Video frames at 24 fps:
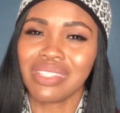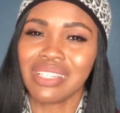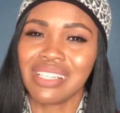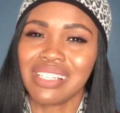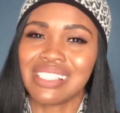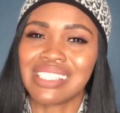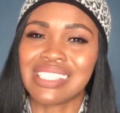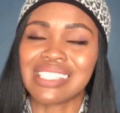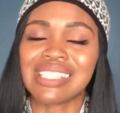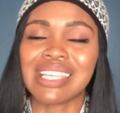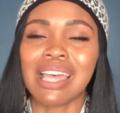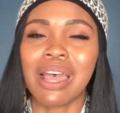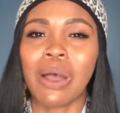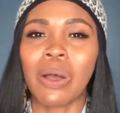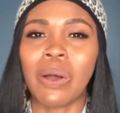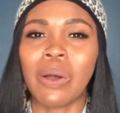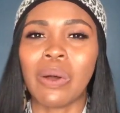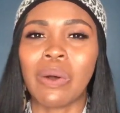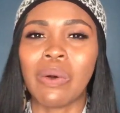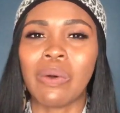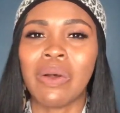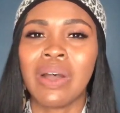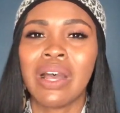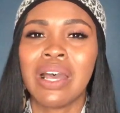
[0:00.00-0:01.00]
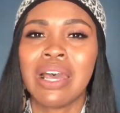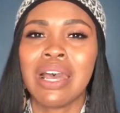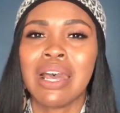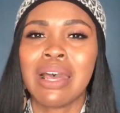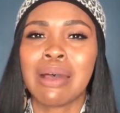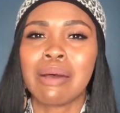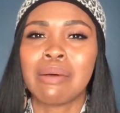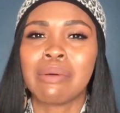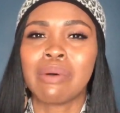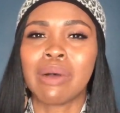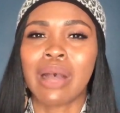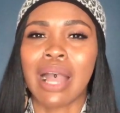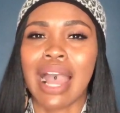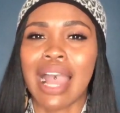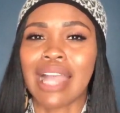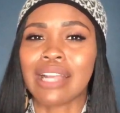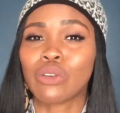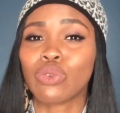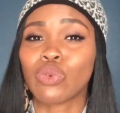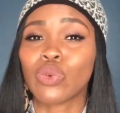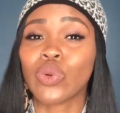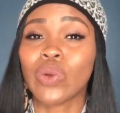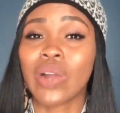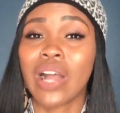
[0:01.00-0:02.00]
so I
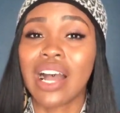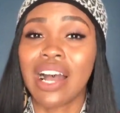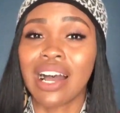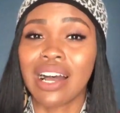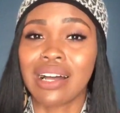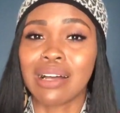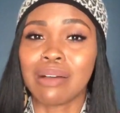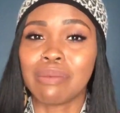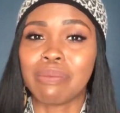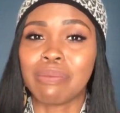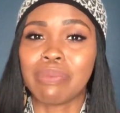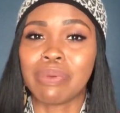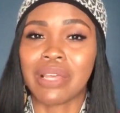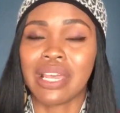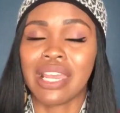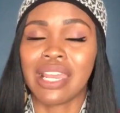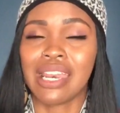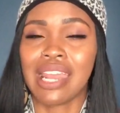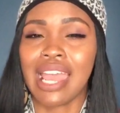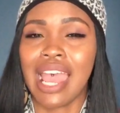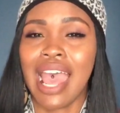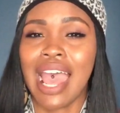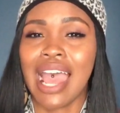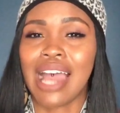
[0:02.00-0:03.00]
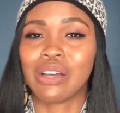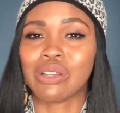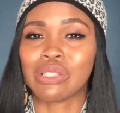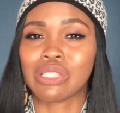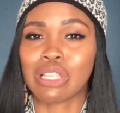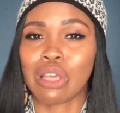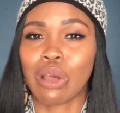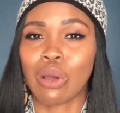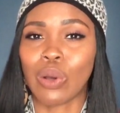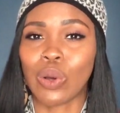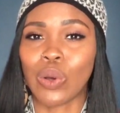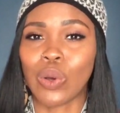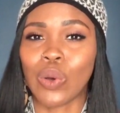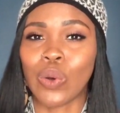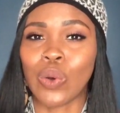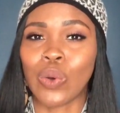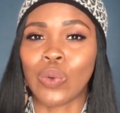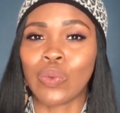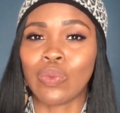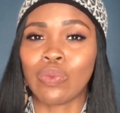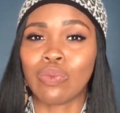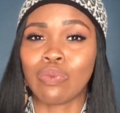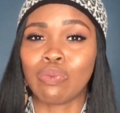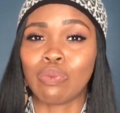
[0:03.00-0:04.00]
grew up in a
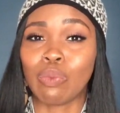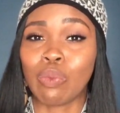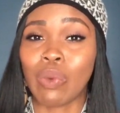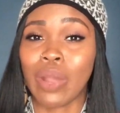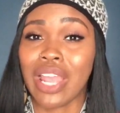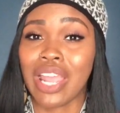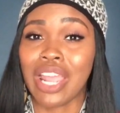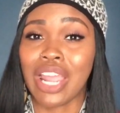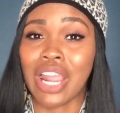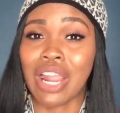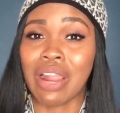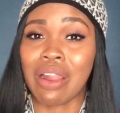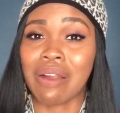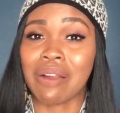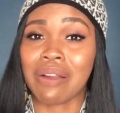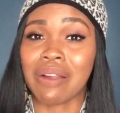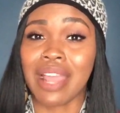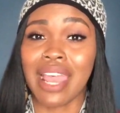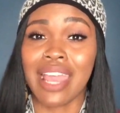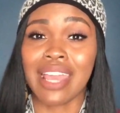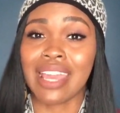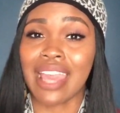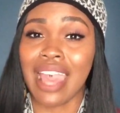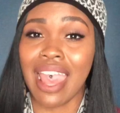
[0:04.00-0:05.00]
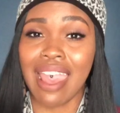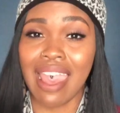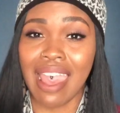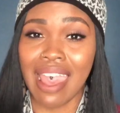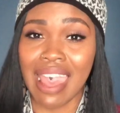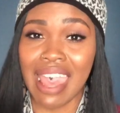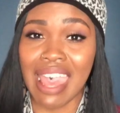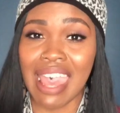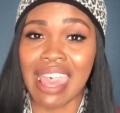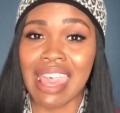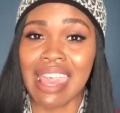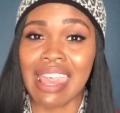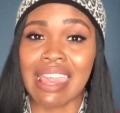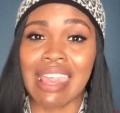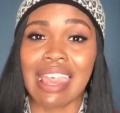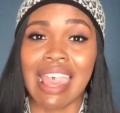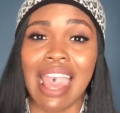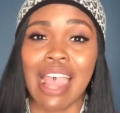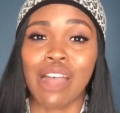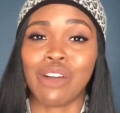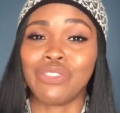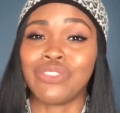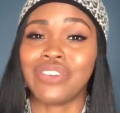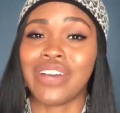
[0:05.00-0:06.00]
household where AKA
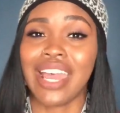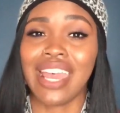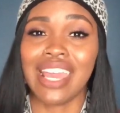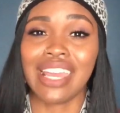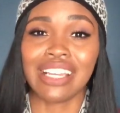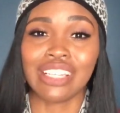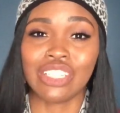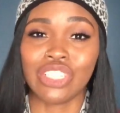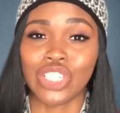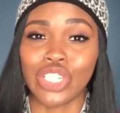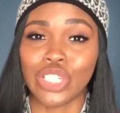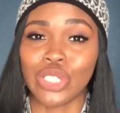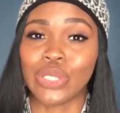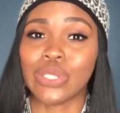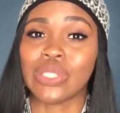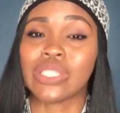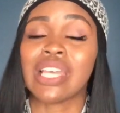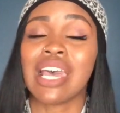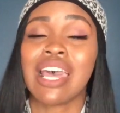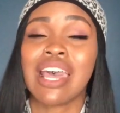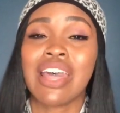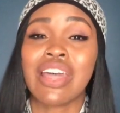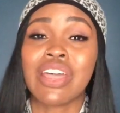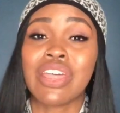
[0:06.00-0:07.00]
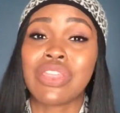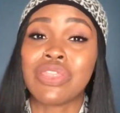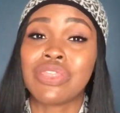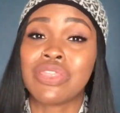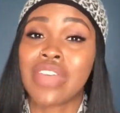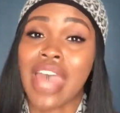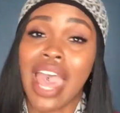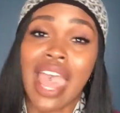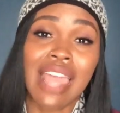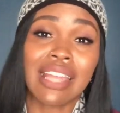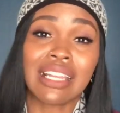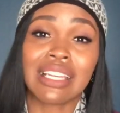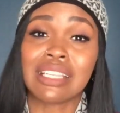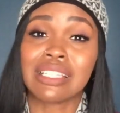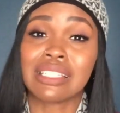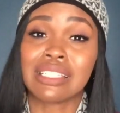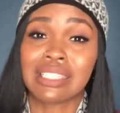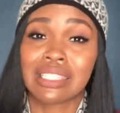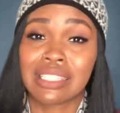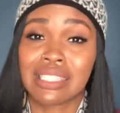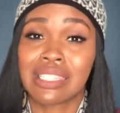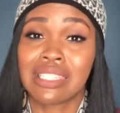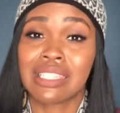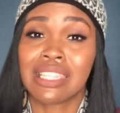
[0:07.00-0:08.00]
Alpha Angels, that
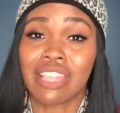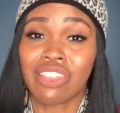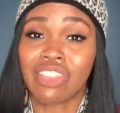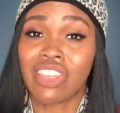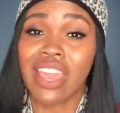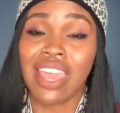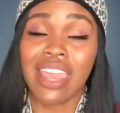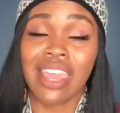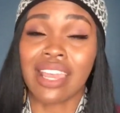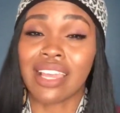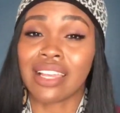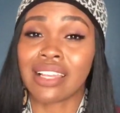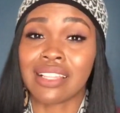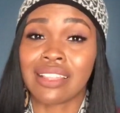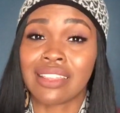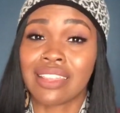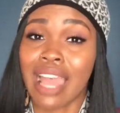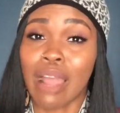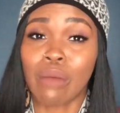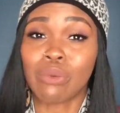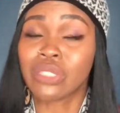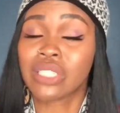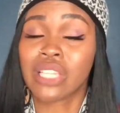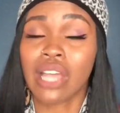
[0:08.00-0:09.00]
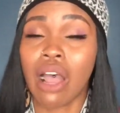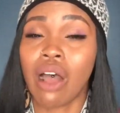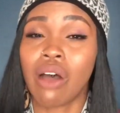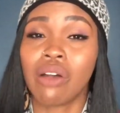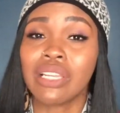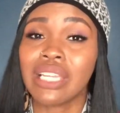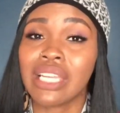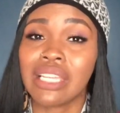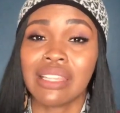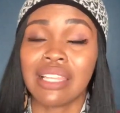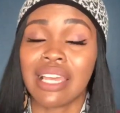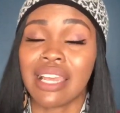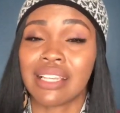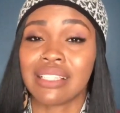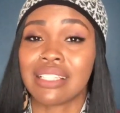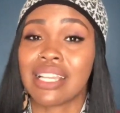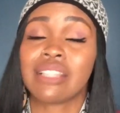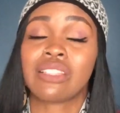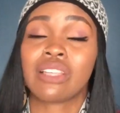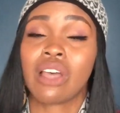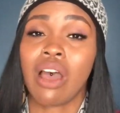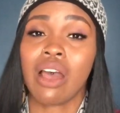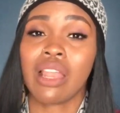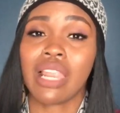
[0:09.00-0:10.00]
is the thing. That was the only thing.
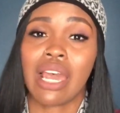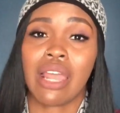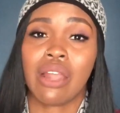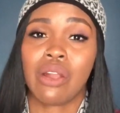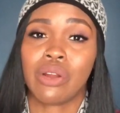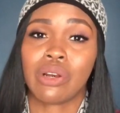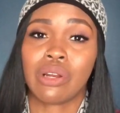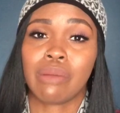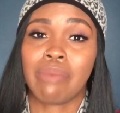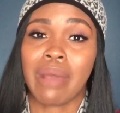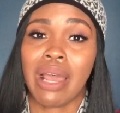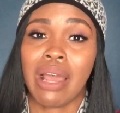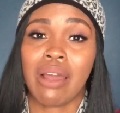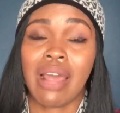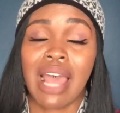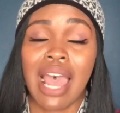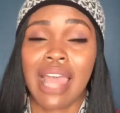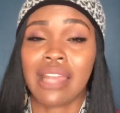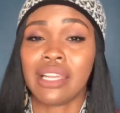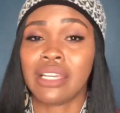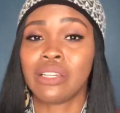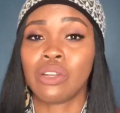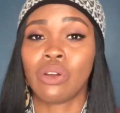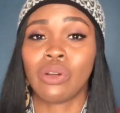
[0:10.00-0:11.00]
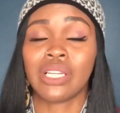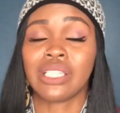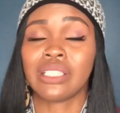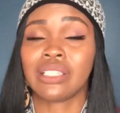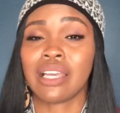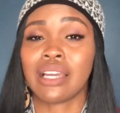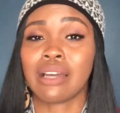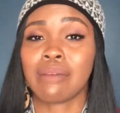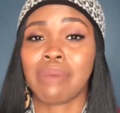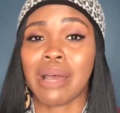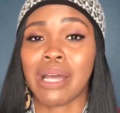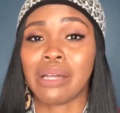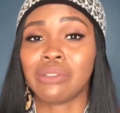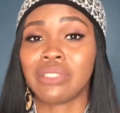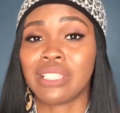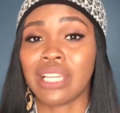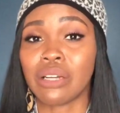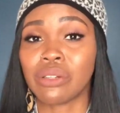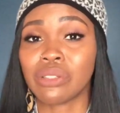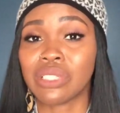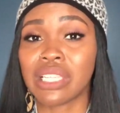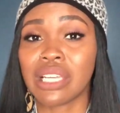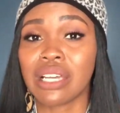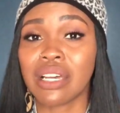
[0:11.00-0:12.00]
That's all I heard about. I didn't know anything about
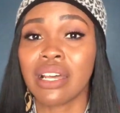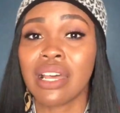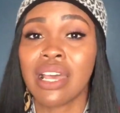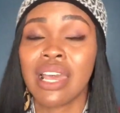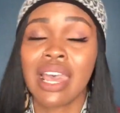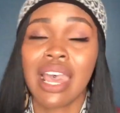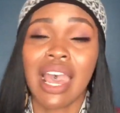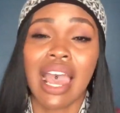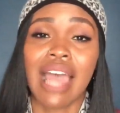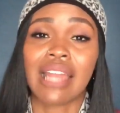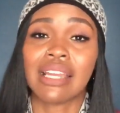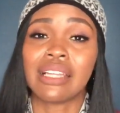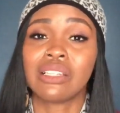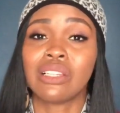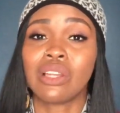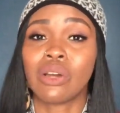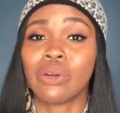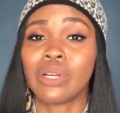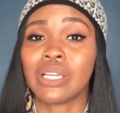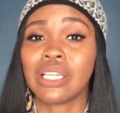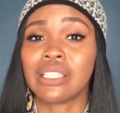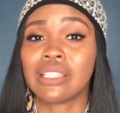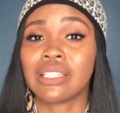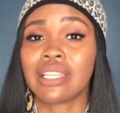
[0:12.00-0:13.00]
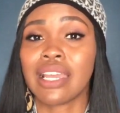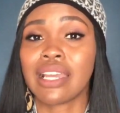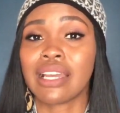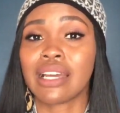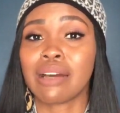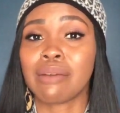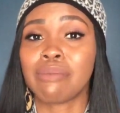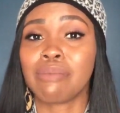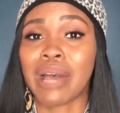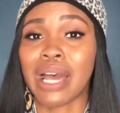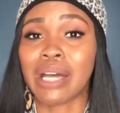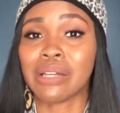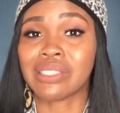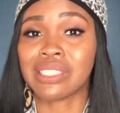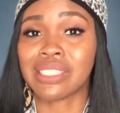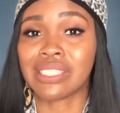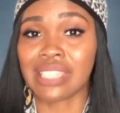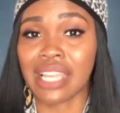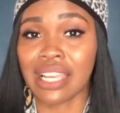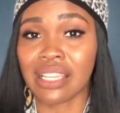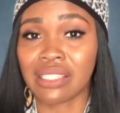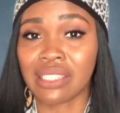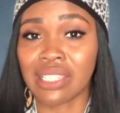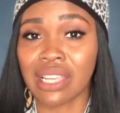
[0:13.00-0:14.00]
Delta. I didn't know anything about
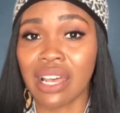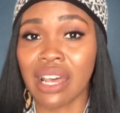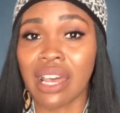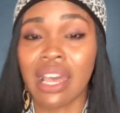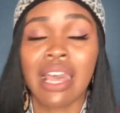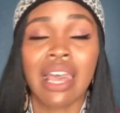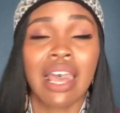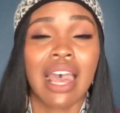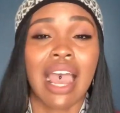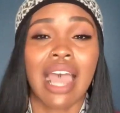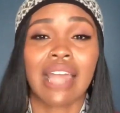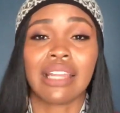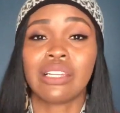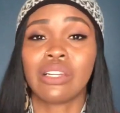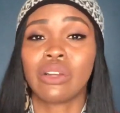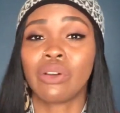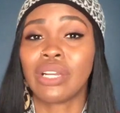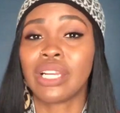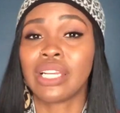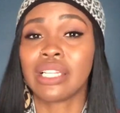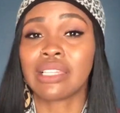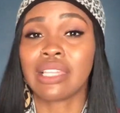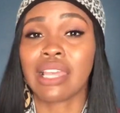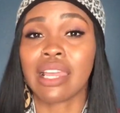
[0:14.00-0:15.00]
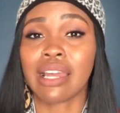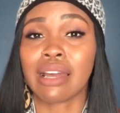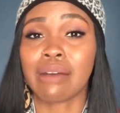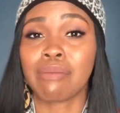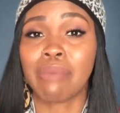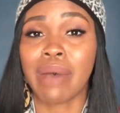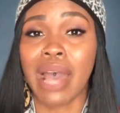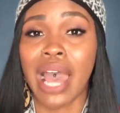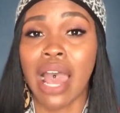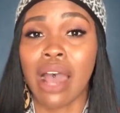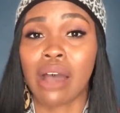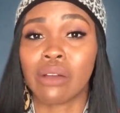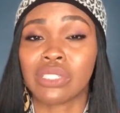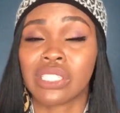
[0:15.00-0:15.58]
Zeta. I didn't know anything about